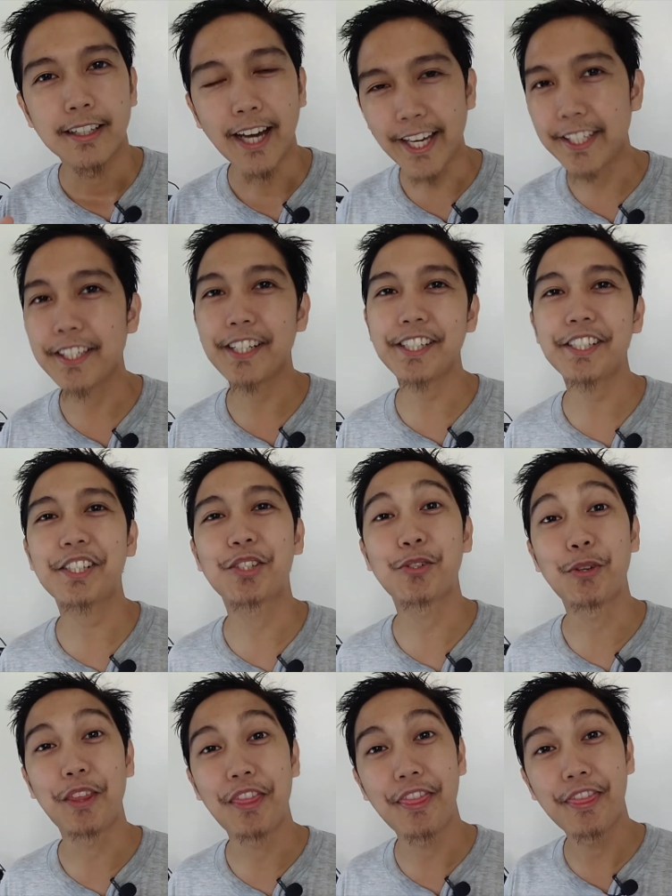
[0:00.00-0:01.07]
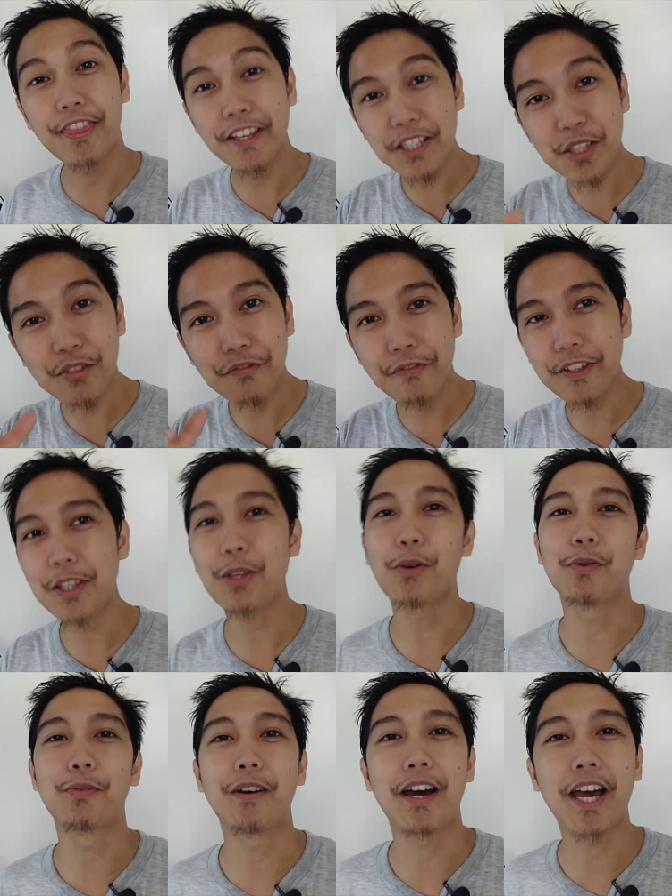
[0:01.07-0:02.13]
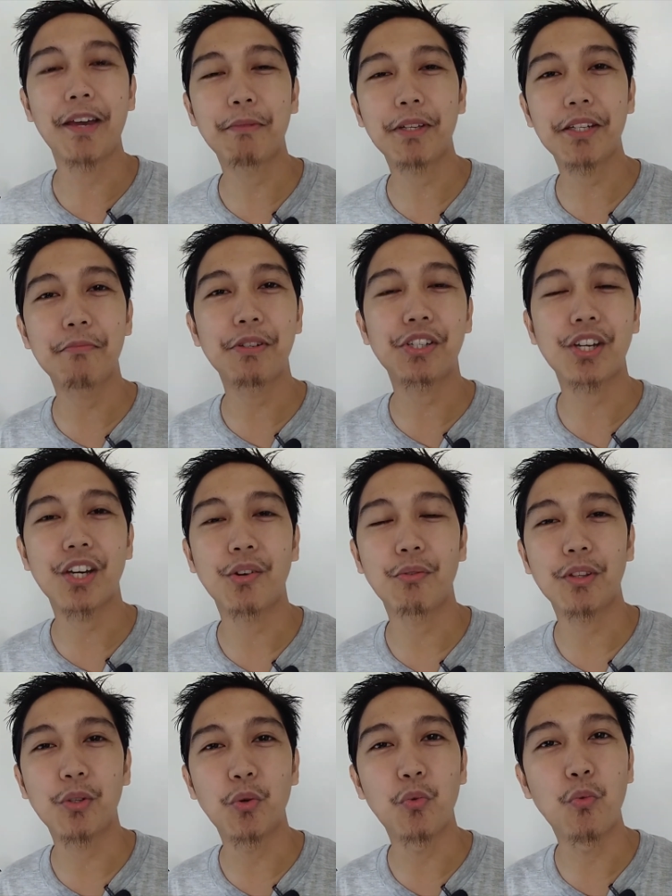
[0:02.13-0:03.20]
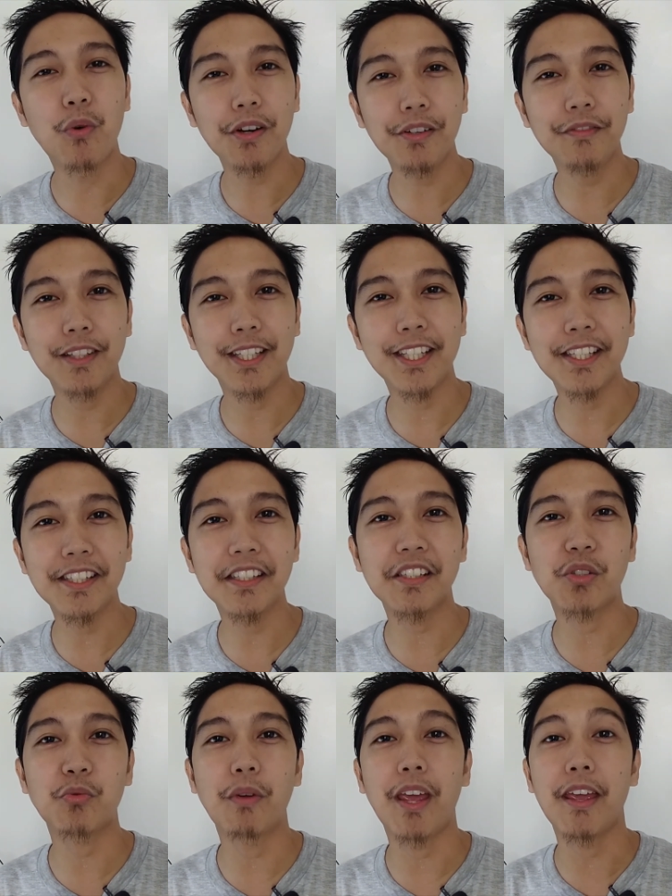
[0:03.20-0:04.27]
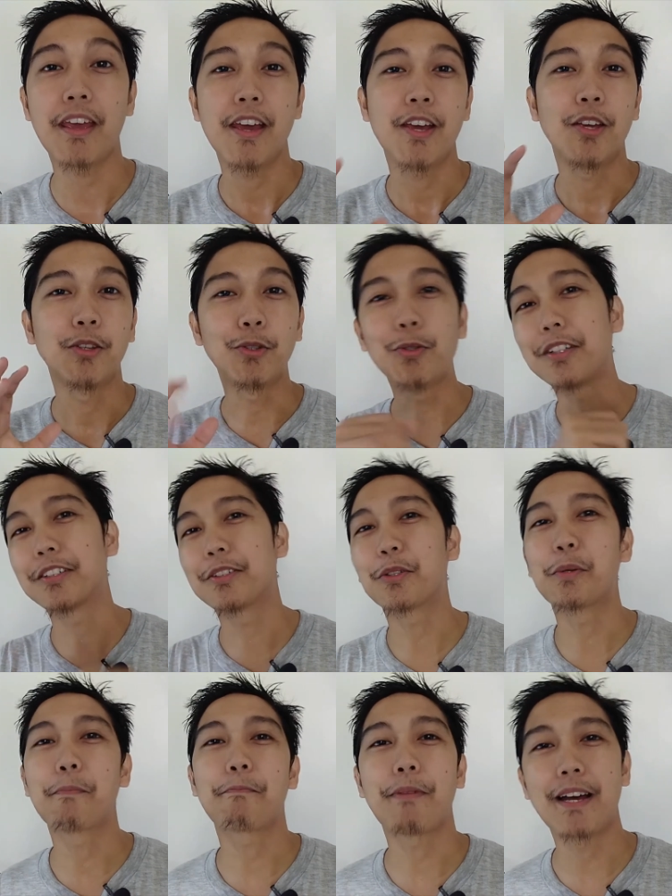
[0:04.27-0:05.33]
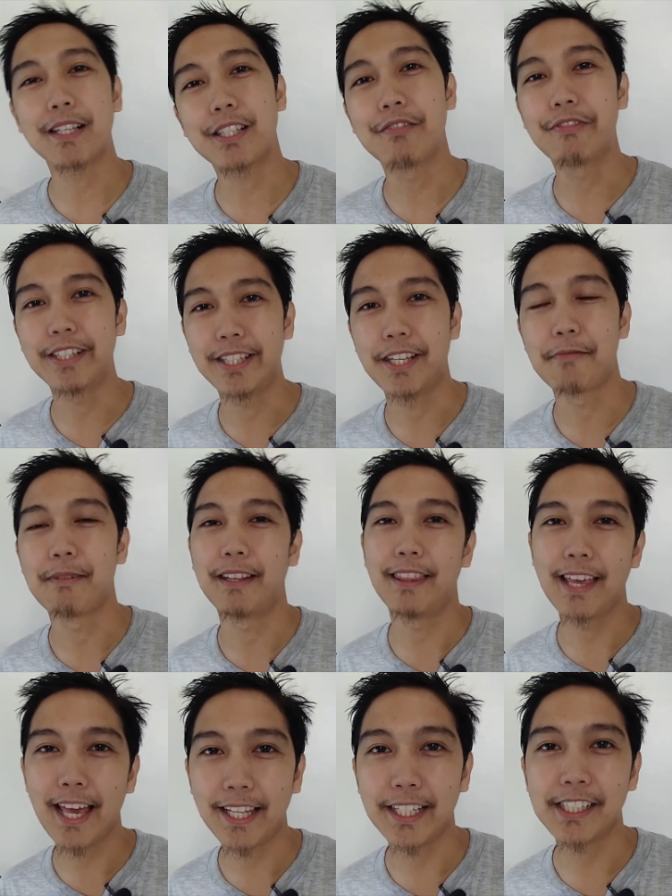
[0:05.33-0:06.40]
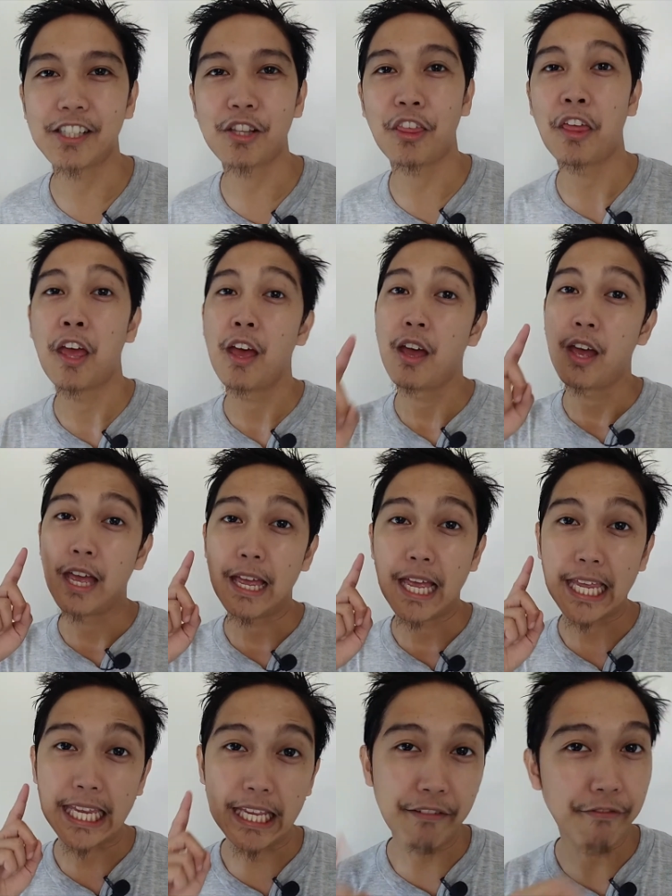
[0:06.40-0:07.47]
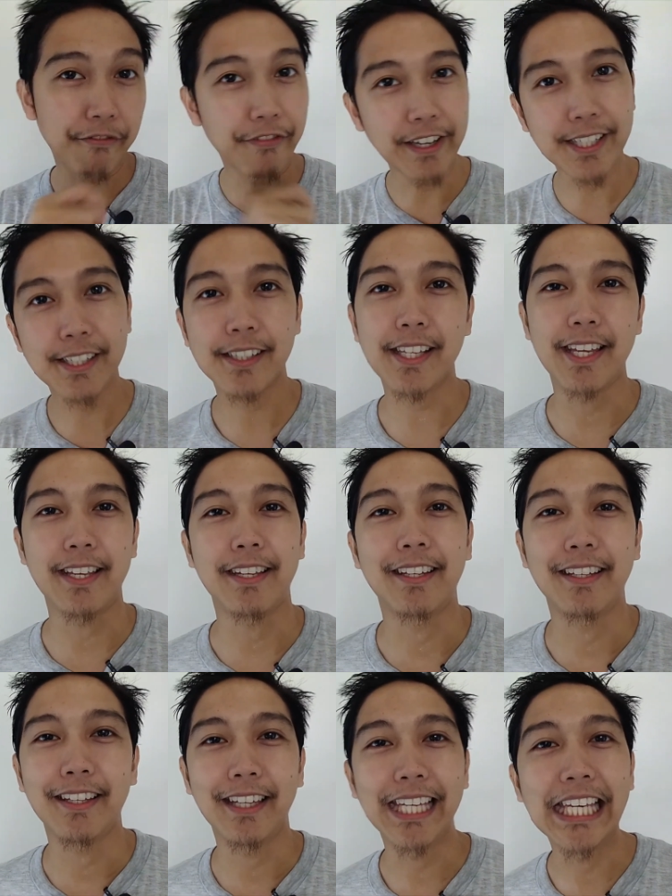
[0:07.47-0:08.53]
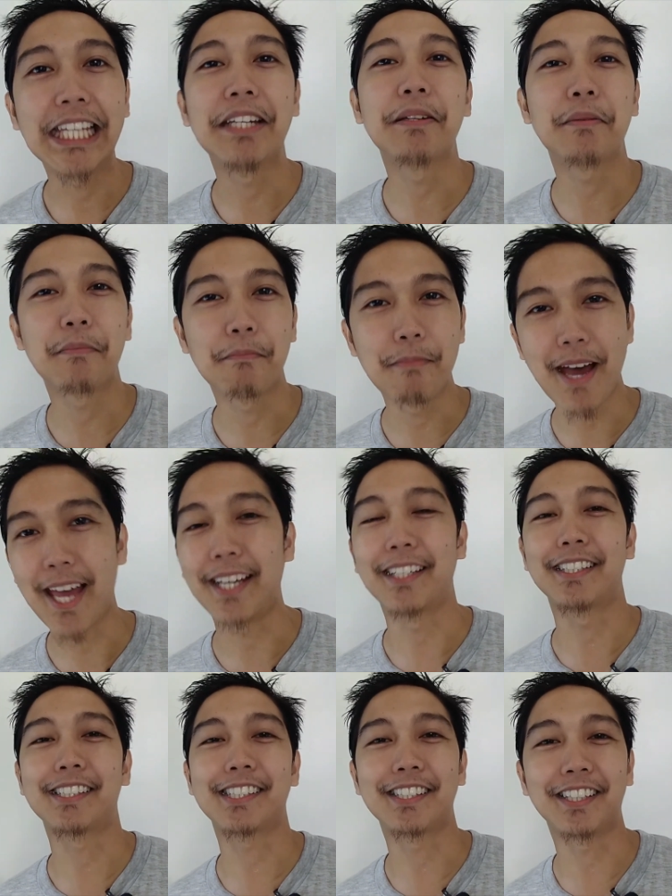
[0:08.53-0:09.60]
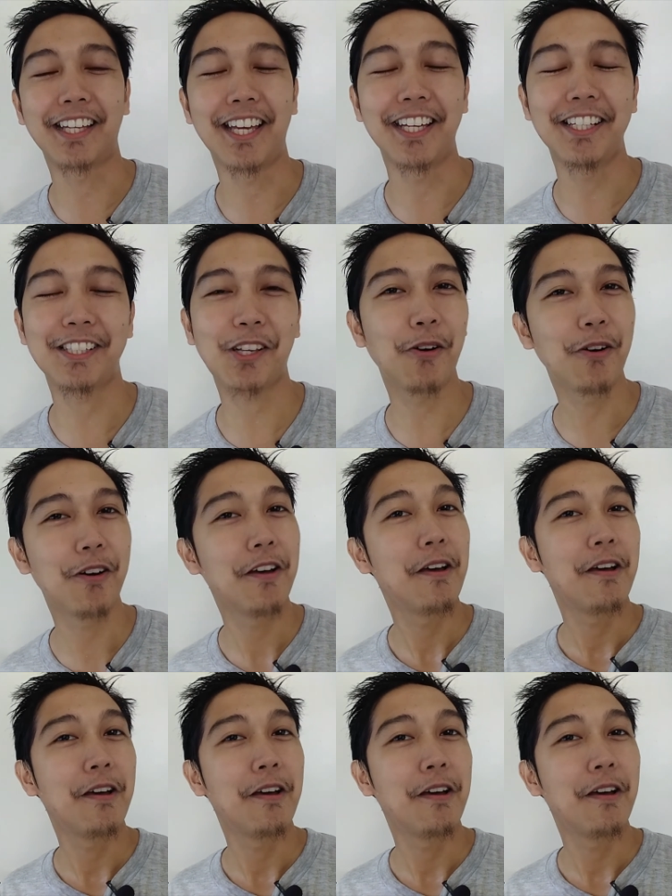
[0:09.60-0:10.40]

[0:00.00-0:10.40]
Hi guys, so in this video, I'm gonna be sharing with you one of the easiest way you can earn passive income, and that is investing in banks, okay? So